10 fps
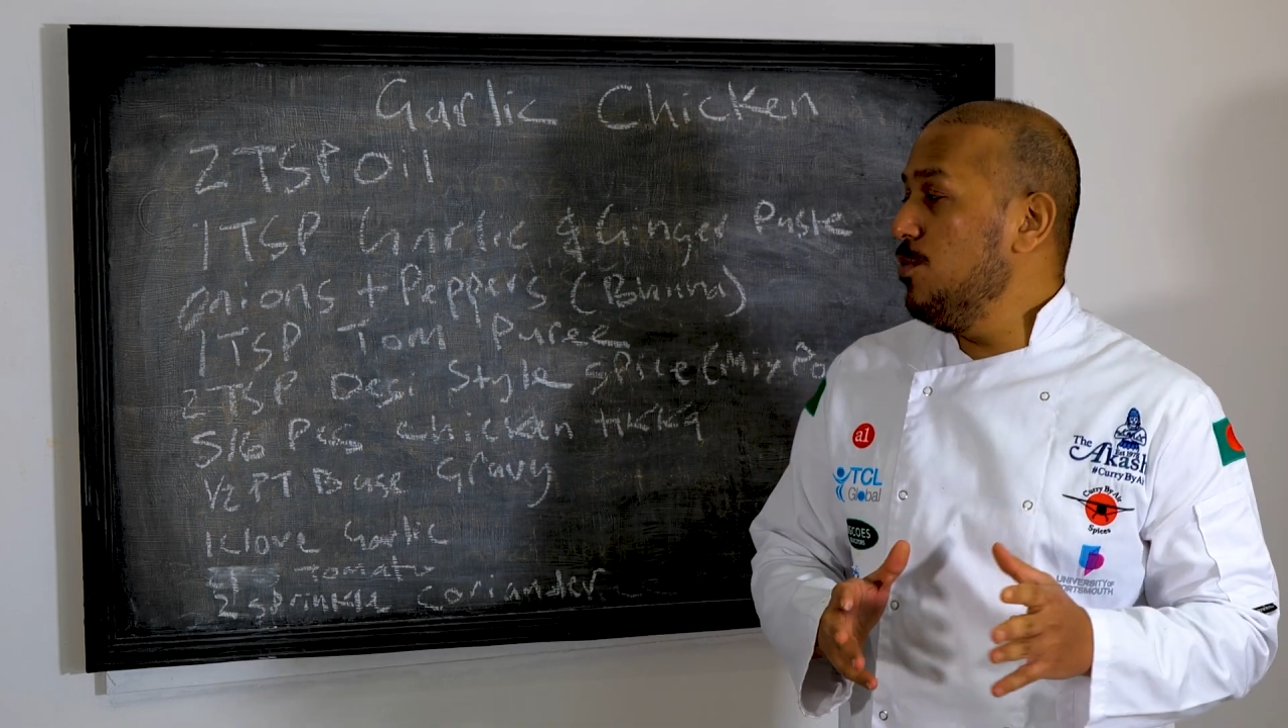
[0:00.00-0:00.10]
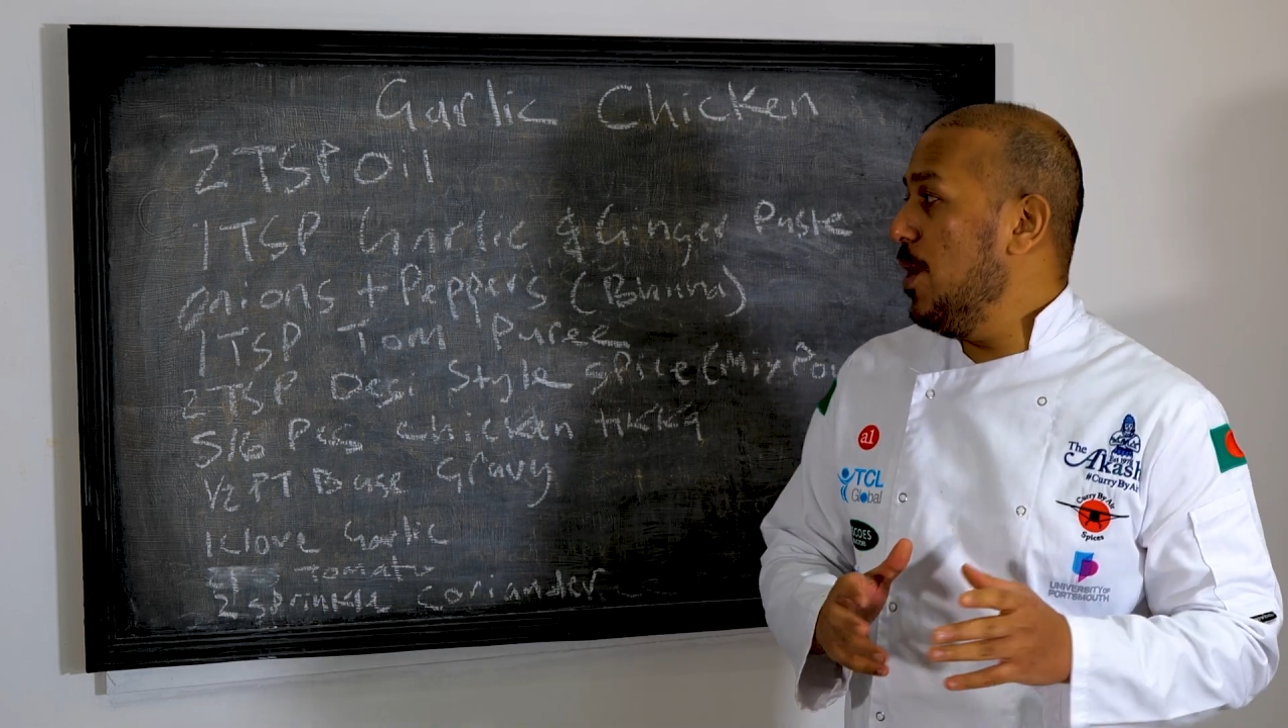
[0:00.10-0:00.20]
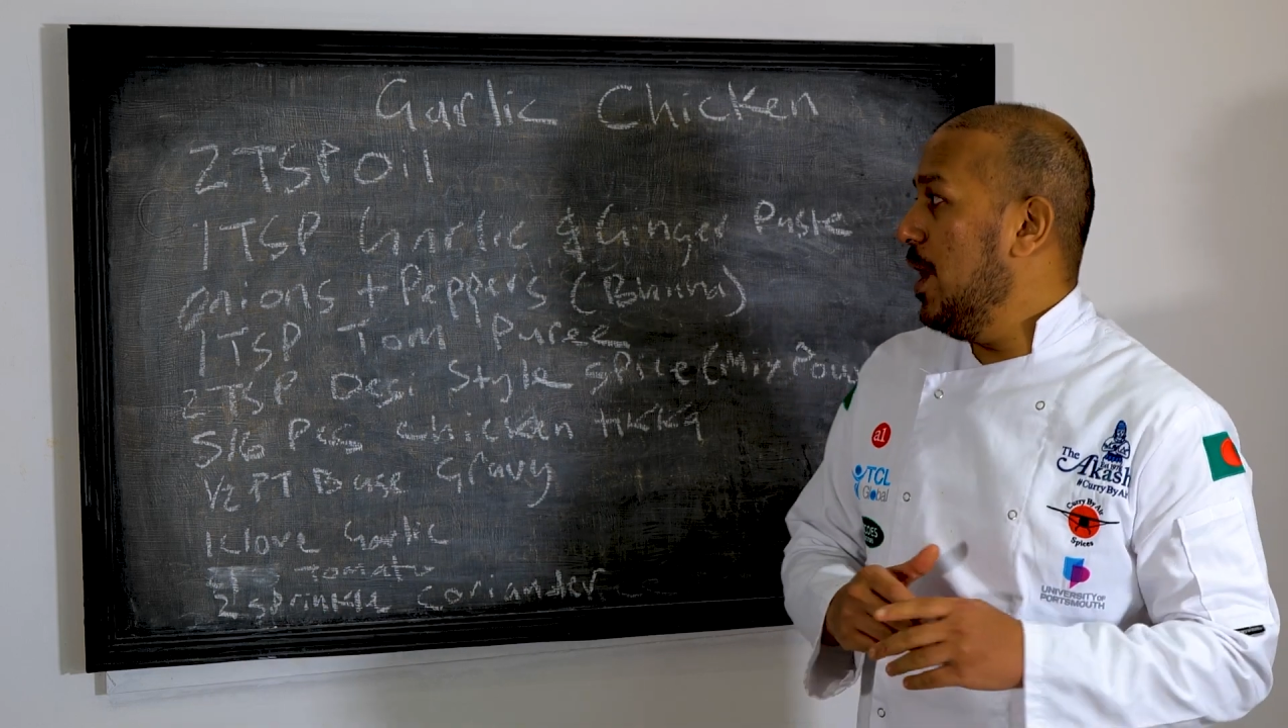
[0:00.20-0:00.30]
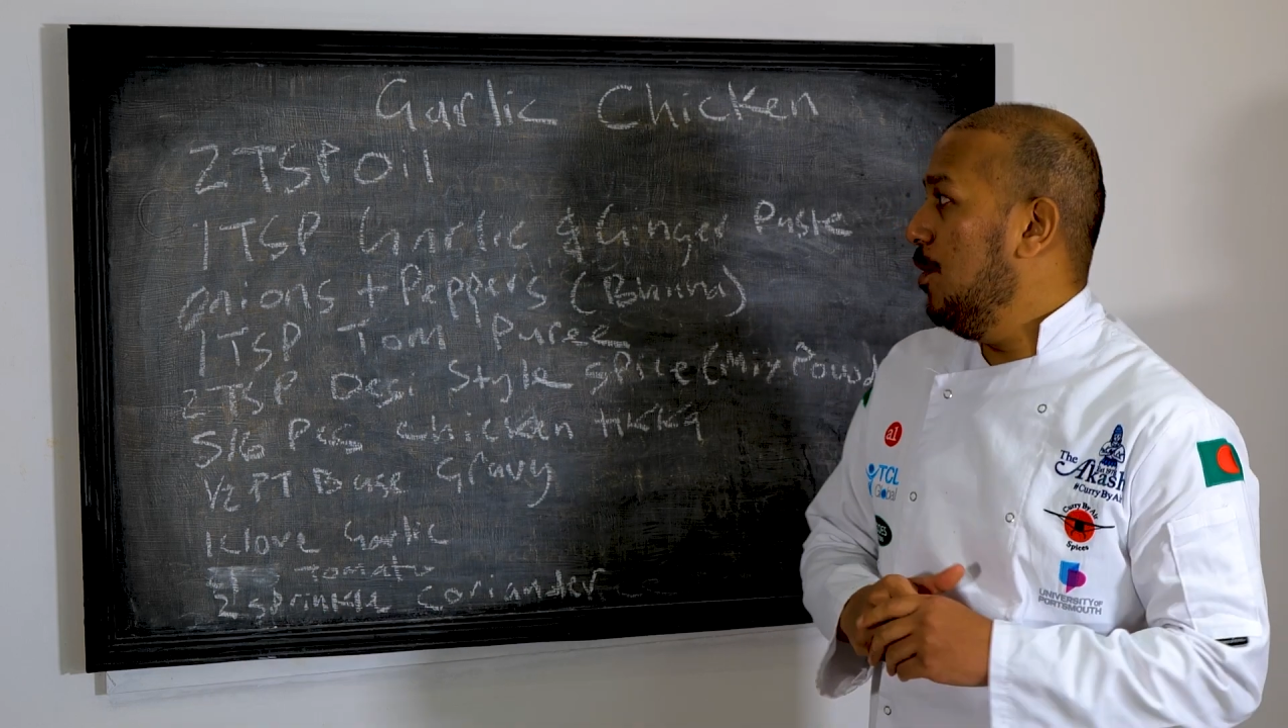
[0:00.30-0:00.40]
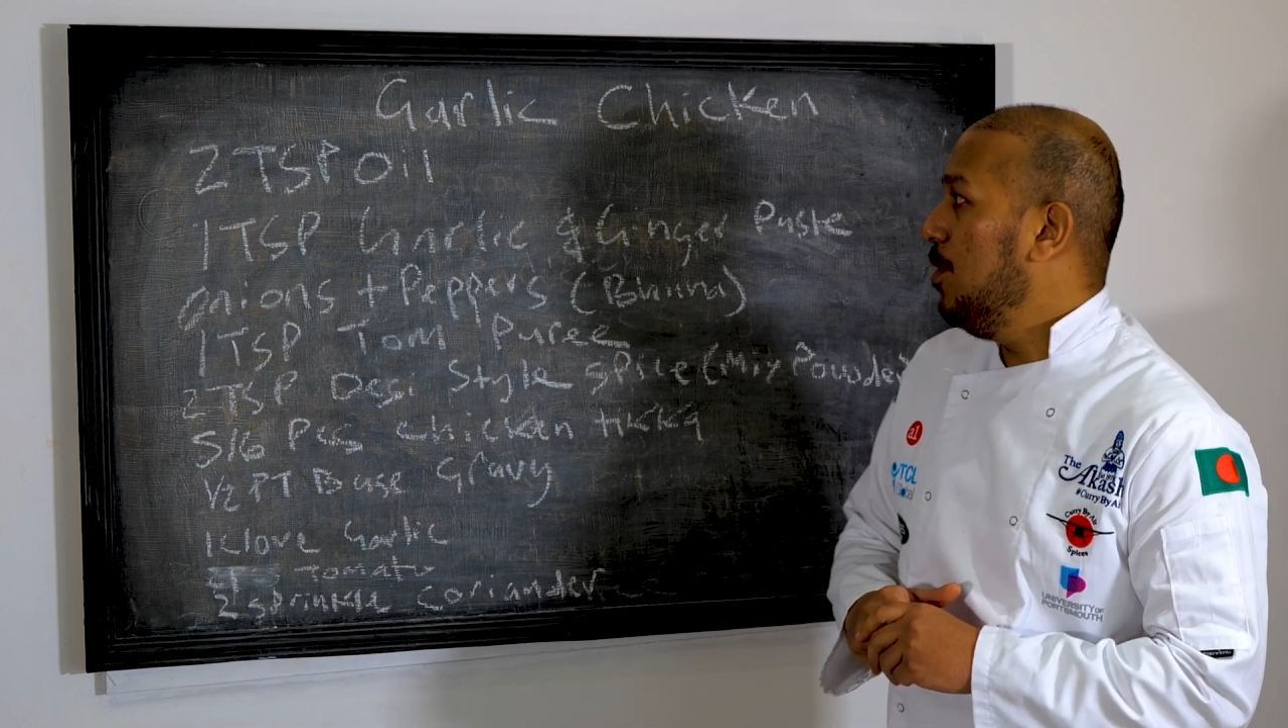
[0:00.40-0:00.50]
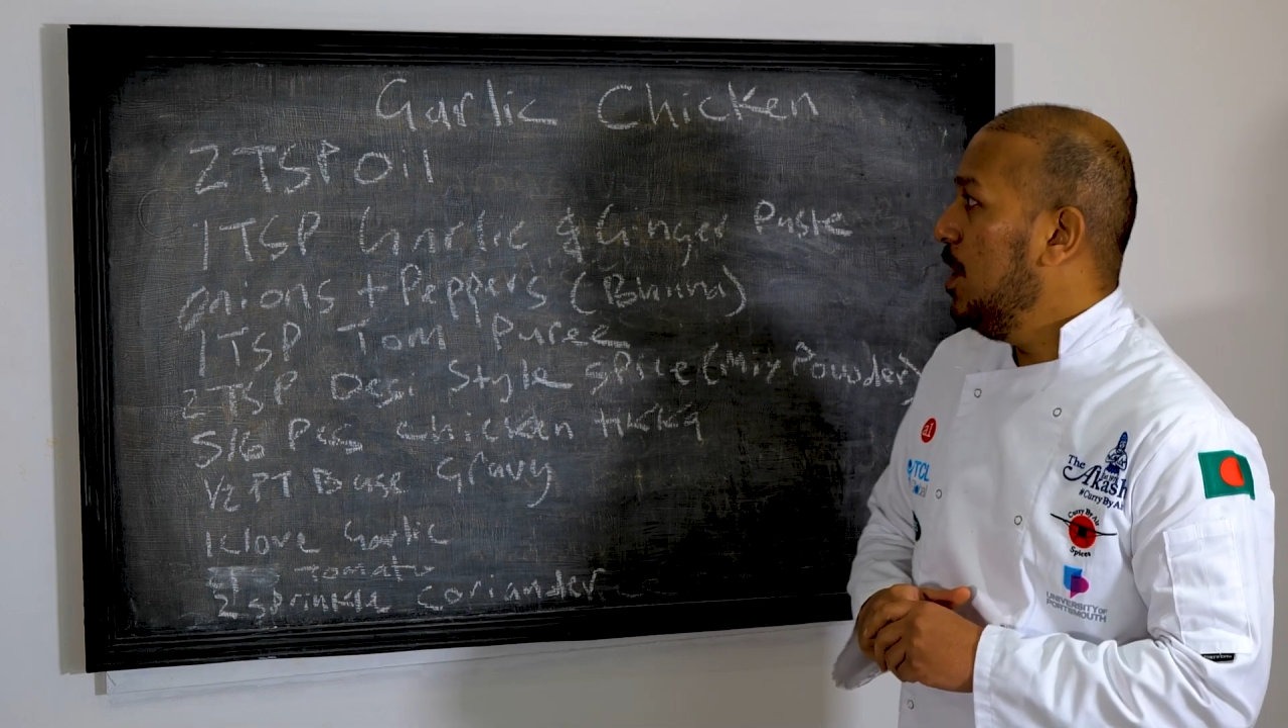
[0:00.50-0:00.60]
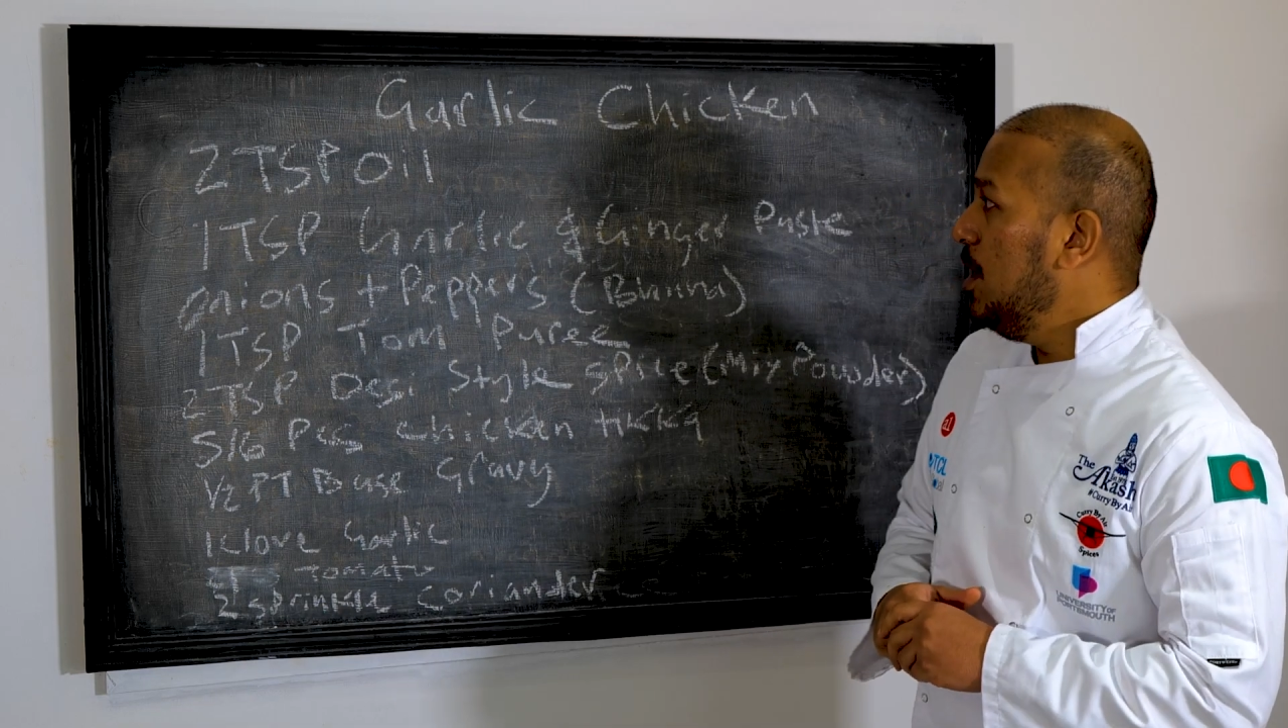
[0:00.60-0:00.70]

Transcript: well